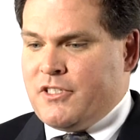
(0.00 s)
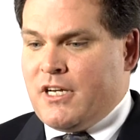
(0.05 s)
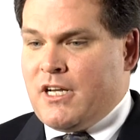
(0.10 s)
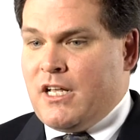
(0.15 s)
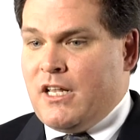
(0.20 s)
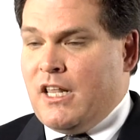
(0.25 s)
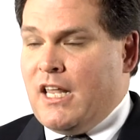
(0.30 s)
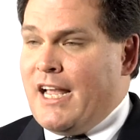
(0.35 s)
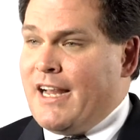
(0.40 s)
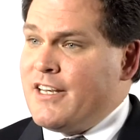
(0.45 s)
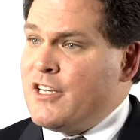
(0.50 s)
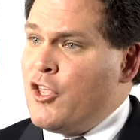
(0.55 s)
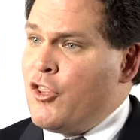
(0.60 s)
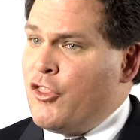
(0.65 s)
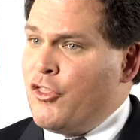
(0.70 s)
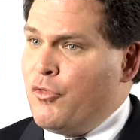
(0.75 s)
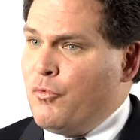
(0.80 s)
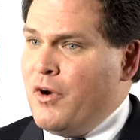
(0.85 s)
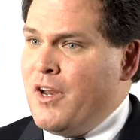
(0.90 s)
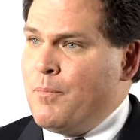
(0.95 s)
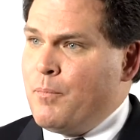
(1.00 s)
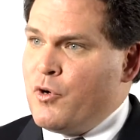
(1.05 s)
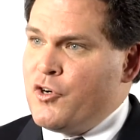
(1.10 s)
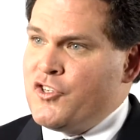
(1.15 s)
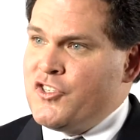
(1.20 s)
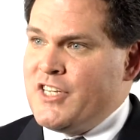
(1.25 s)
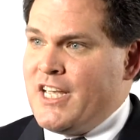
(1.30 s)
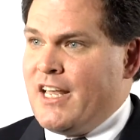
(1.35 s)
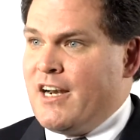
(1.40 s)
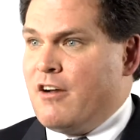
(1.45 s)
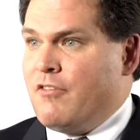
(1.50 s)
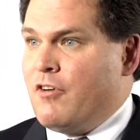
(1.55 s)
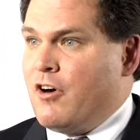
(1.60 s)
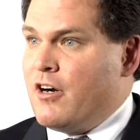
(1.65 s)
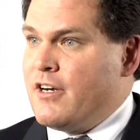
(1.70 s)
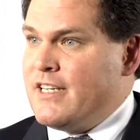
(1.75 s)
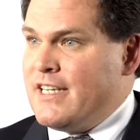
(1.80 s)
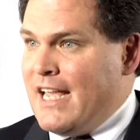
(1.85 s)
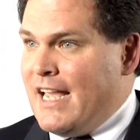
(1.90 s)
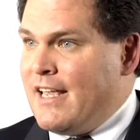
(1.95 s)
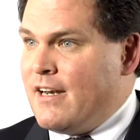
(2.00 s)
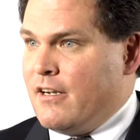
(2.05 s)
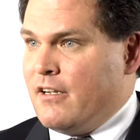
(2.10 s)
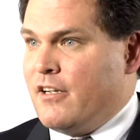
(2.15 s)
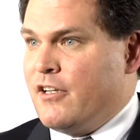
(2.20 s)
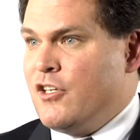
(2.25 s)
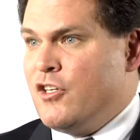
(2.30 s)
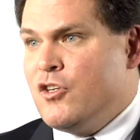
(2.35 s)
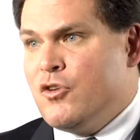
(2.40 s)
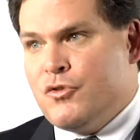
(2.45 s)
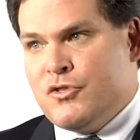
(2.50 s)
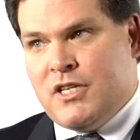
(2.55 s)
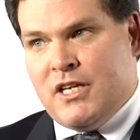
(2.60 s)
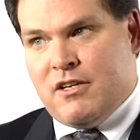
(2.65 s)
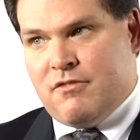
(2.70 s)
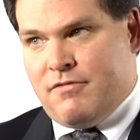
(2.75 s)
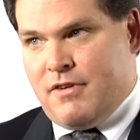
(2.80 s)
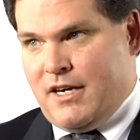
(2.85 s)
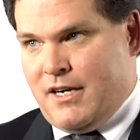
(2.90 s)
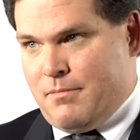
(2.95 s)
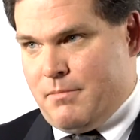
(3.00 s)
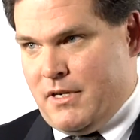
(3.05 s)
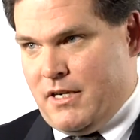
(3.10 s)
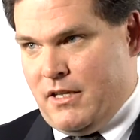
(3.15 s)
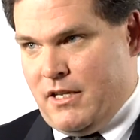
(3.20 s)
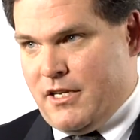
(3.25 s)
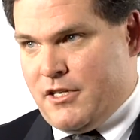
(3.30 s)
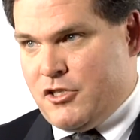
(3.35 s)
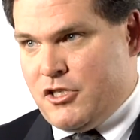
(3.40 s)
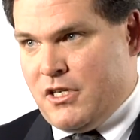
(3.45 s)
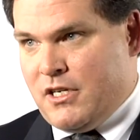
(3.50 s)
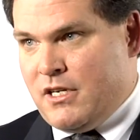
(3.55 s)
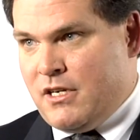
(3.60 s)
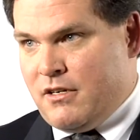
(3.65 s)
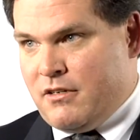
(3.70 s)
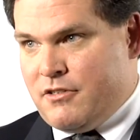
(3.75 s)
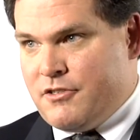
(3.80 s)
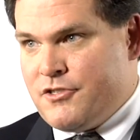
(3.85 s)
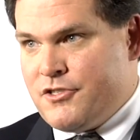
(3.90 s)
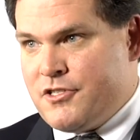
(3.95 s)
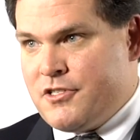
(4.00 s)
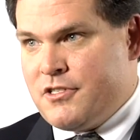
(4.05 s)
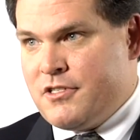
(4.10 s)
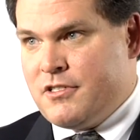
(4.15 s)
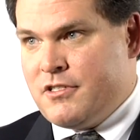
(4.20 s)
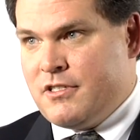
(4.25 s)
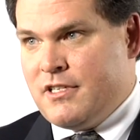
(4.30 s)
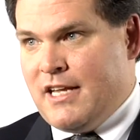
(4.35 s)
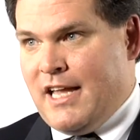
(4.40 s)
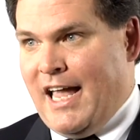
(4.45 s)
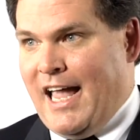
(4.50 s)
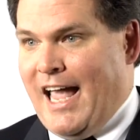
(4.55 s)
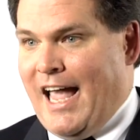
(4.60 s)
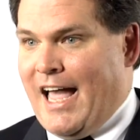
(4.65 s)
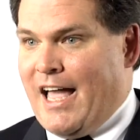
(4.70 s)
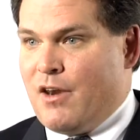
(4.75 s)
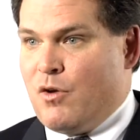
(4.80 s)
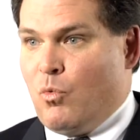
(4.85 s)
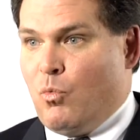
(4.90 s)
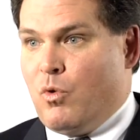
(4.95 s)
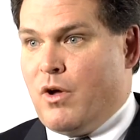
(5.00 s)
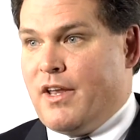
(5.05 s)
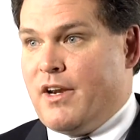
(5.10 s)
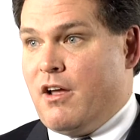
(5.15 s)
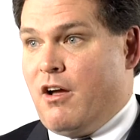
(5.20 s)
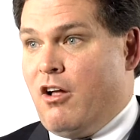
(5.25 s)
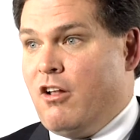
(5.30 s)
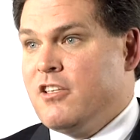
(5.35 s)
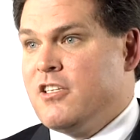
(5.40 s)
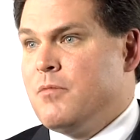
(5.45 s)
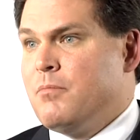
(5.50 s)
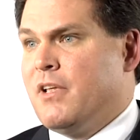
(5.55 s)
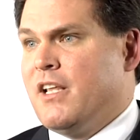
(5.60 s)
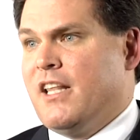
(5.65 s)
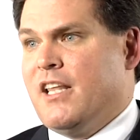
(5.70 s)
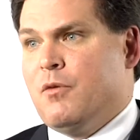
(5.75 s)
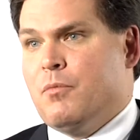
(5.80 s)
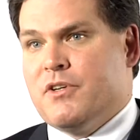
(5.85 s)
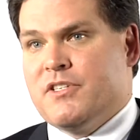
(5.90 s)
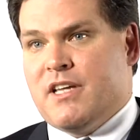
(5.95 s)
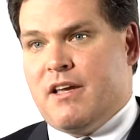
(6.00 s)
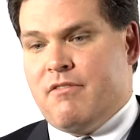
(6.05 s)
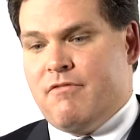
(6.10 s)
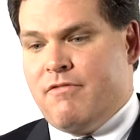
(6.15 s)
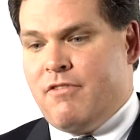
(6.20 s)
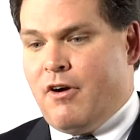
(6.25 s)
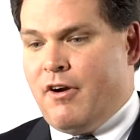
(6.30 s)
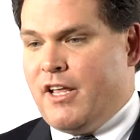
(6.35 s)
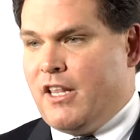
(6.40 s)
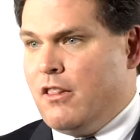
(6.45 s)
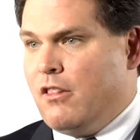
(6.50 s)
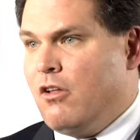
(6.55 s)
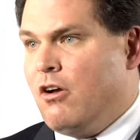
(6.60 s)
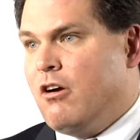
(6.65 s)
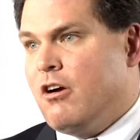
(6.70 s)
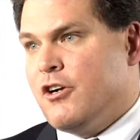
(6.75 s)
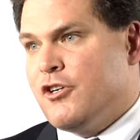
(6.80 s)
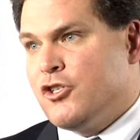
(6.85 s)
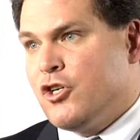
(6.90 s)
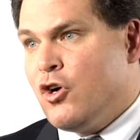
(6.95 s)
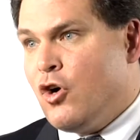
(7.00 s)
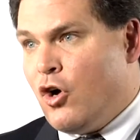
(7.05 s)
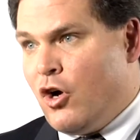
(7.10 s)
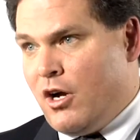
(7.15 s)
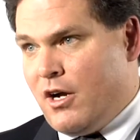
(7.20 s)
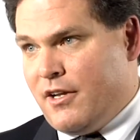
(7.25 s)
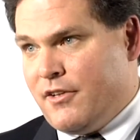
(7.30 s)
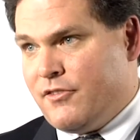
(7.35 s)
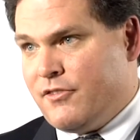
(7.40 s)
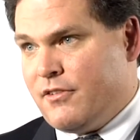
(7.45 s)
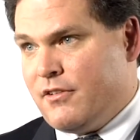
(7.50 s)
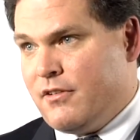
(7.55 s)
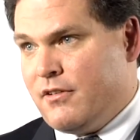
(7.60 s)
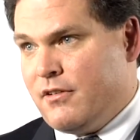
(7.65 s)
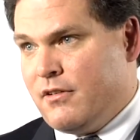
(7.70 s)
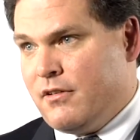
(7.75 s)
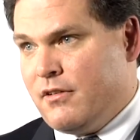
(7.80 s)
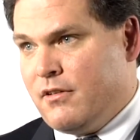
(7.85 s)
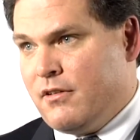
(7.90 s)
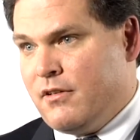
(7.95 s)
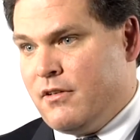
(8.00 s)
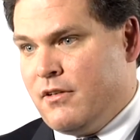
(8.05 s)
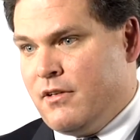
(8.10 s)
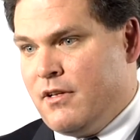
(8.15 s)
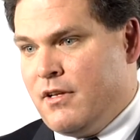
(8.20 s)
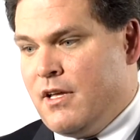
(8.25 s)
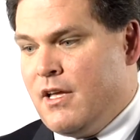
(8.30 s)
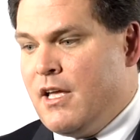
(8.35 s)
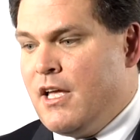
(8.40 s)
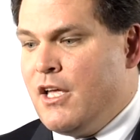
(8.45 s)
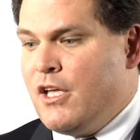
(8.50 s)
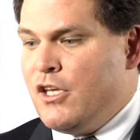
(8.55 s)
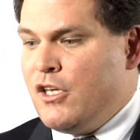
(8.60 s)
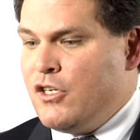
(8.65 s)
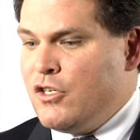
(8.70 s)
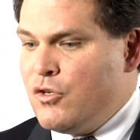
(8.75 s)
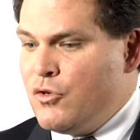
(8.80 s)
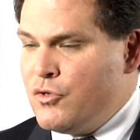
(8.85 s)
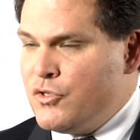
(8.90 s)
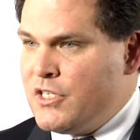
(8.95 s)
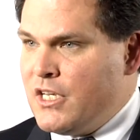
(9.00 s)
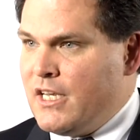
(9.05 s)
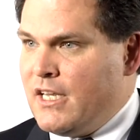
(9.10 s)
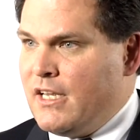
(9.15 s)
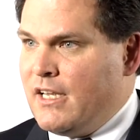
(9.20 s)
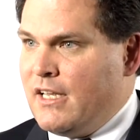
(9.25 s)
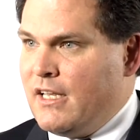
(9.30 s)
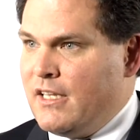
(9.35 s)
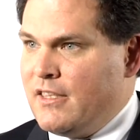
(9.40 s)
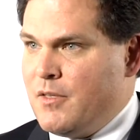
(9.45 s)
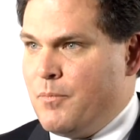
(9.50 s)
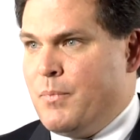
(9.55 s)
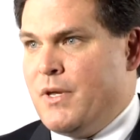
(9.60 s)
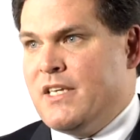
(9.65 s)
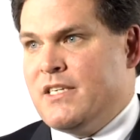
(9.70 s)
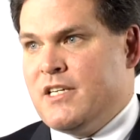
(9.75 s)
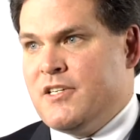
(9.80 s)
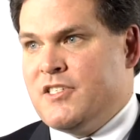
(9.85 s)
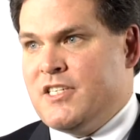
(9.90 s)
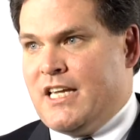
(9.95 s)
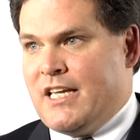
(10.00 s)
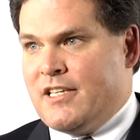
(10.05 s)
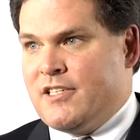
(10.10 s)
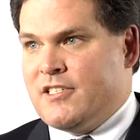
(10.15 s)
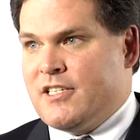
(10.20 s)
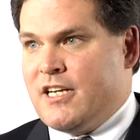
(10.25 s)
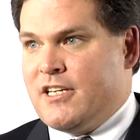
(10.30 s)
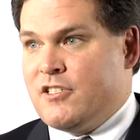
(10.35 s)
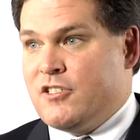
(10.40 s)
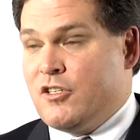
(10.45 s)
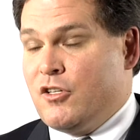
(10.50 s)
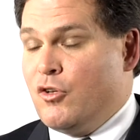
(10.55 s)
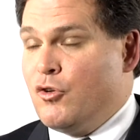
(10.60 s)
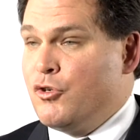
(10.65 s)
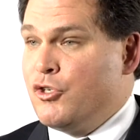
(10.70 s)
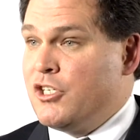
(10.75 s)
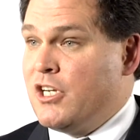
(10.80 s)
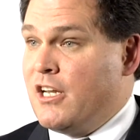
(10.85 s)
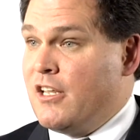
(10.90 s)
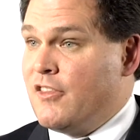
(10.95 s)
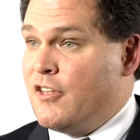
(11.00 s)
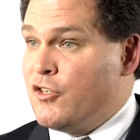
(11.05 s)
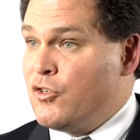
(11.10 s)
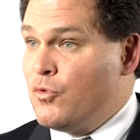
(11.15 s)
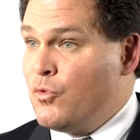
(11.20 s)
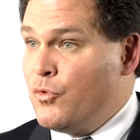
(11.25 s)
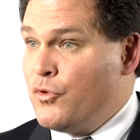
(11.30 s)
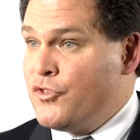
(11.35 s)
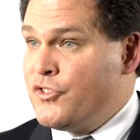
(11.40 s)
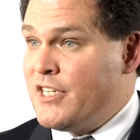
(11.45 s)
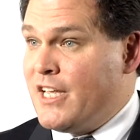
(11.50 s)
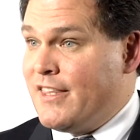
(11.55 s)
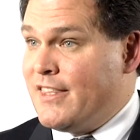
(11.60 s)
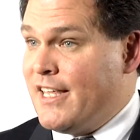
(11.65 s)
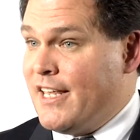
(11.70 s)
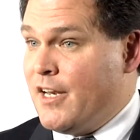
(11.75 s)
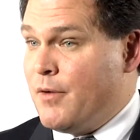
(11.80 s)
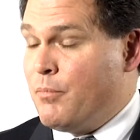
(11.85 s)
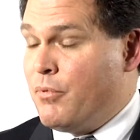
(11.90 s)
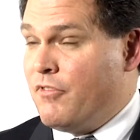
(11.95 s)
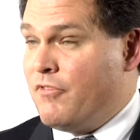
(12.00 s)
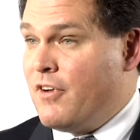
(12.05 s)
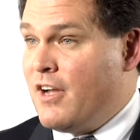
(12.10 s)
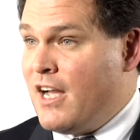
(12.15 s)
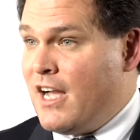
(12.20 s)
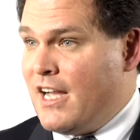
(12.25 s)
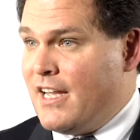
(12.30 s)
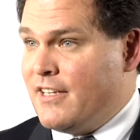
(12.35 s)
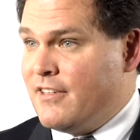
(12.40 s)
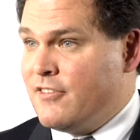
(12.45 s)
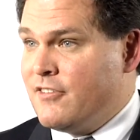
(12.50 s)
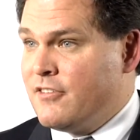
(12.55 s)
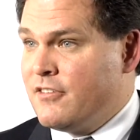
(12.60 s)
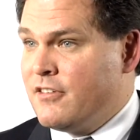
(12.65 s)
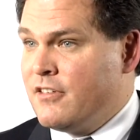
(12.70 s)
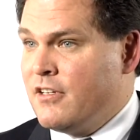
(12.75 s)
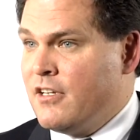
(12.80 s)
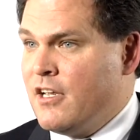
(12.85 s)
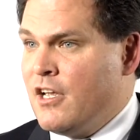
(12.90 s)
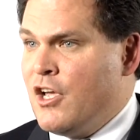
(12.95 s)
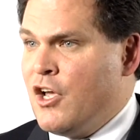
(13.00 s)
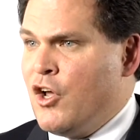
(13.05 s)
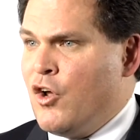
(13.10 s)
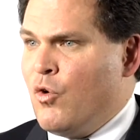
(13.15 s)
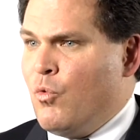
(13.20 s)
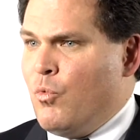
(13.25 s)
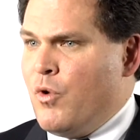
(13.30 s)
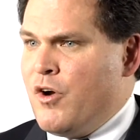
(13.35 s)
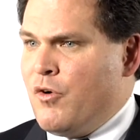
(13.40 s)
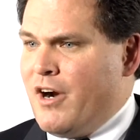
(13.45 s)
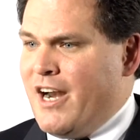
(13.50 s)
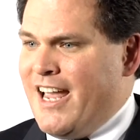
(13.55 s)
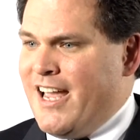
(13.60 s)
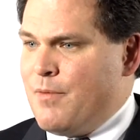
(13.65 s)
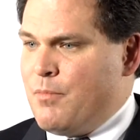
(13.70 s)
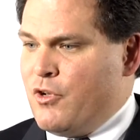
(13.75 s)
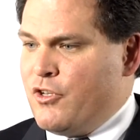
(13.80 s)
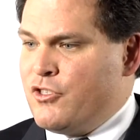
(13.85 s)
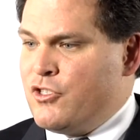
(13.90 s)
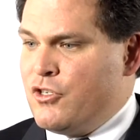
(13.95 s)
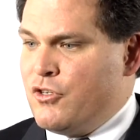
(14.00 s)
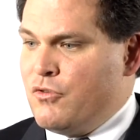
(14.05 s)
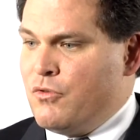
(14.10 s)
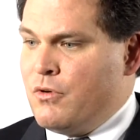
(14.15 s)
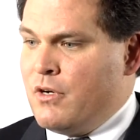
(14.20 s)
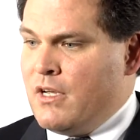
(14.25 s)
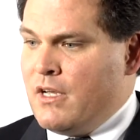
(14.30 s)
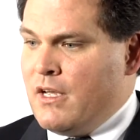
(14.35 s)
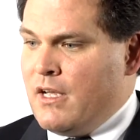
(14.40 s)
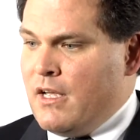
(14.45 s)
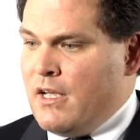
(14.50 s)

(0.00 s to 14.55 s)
to collect 3% of our data using environmental engineers at what ultimately was a very large cost. Using the PTC Insight solution and the tool set that it provides, we were able to,